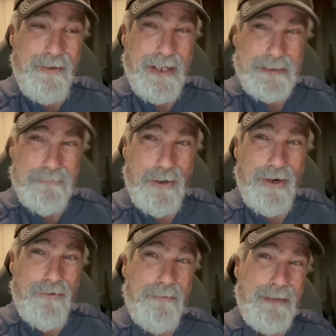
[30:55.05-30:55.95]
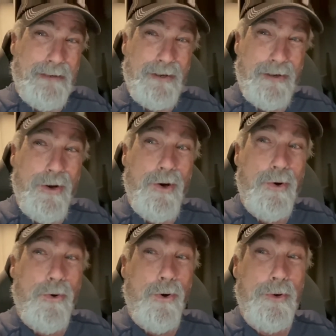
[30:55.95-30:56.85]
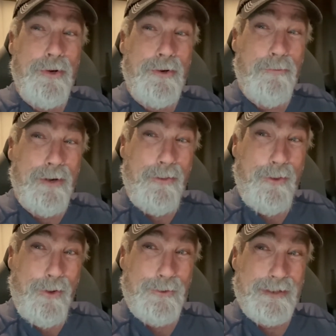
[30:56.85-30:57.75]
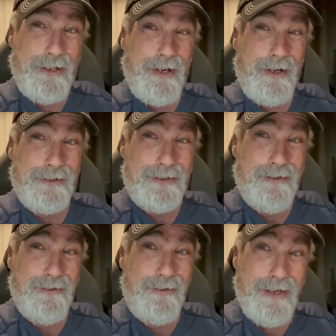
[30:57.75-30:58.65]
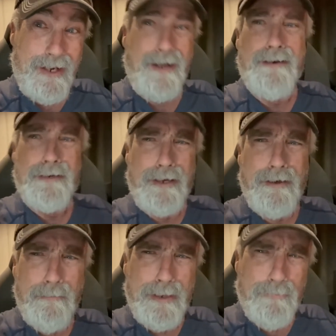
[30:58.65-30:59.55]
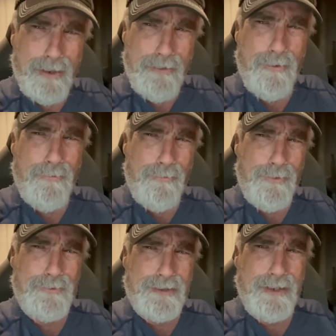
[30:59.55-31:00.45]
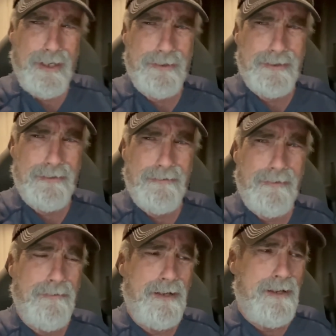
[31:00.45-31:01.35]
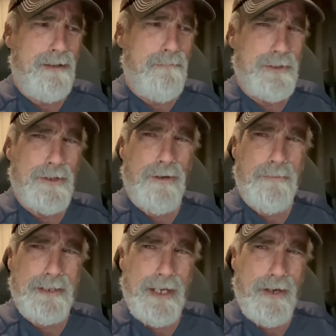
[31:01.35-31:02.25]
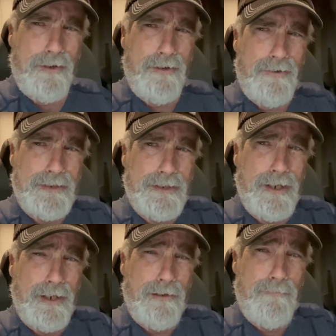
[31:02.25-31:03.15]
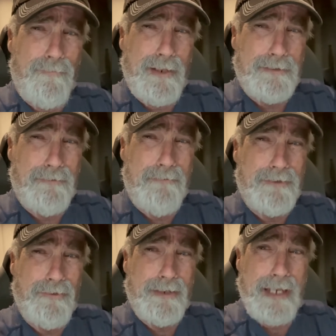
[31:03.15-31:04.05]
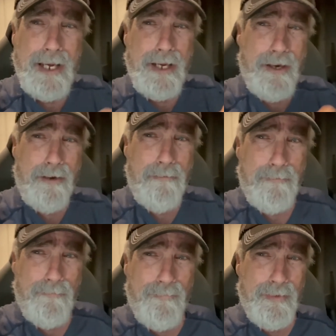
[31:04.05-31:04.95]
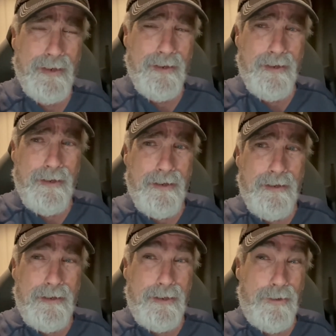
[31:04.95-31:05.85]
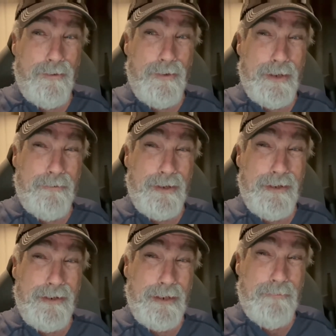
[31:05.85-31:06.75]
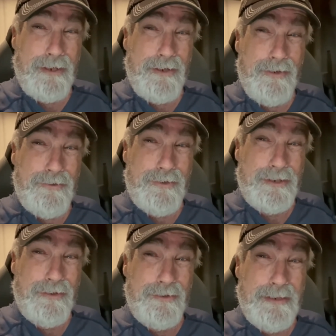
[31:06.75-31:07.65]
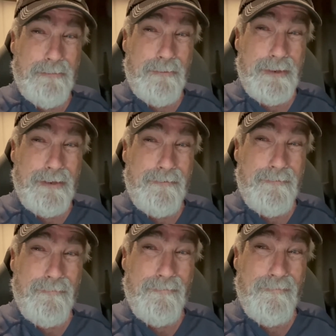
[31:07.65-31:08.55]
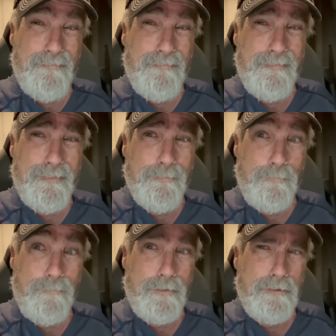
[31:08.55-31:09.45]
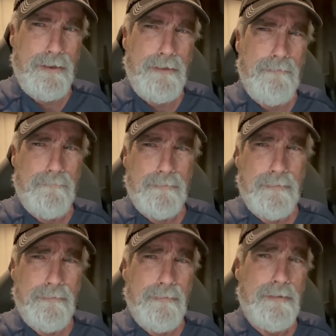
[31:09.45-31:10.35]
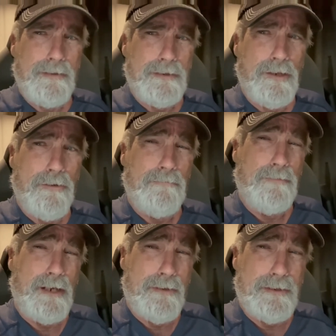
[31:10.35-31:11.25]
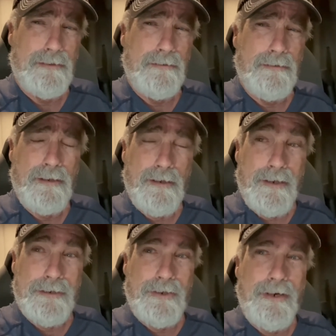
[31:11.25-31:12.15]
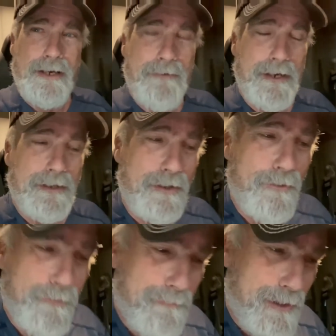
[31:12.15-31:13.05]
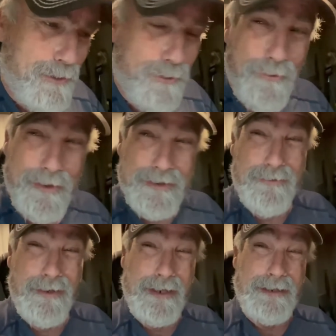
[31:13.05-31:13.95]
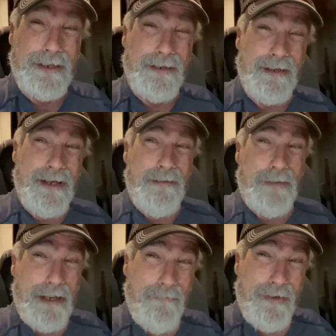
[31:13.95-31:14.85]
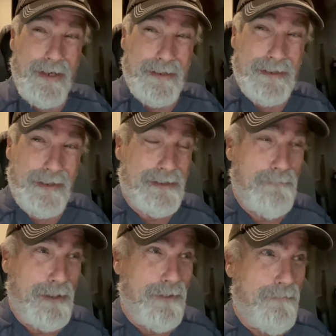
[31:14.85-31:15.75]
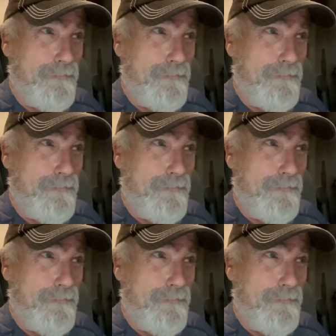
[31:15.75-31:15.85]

That's part of it, maybe. Oh, oh, you're into one of those things. Yeah, yeah, I'm into one of those things. Matol Botanicals, yeah. That's what I was doing. KM, you know, liquid, liquid nutritional supplement. Okay. So what else? So anyway, I could go through my whole history like that. But I fantasize about